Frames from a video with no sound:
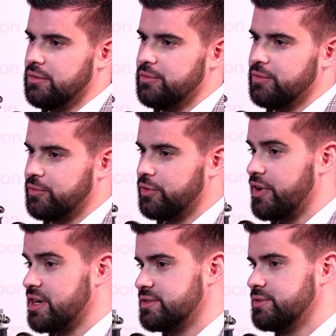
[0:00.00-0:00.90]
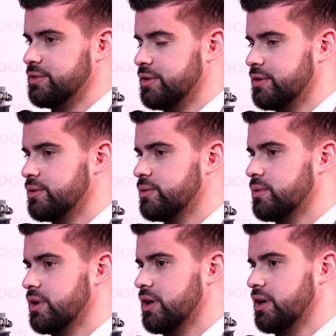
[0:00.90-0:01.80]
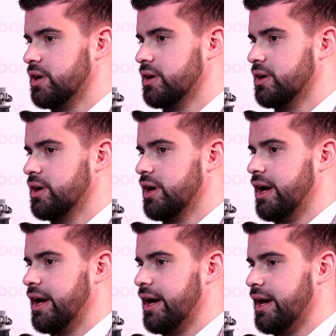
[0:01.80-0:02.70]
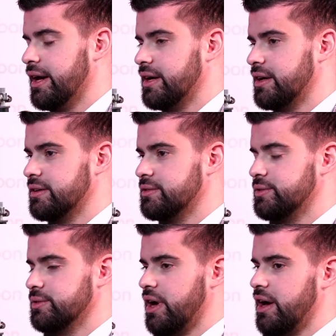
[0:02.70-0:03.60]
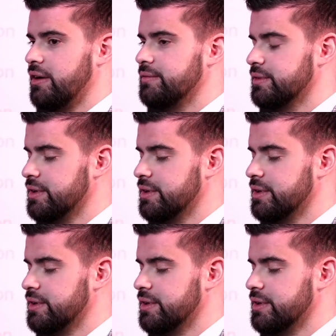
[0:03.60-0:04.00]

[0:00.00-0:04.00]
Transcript: for us to know and to have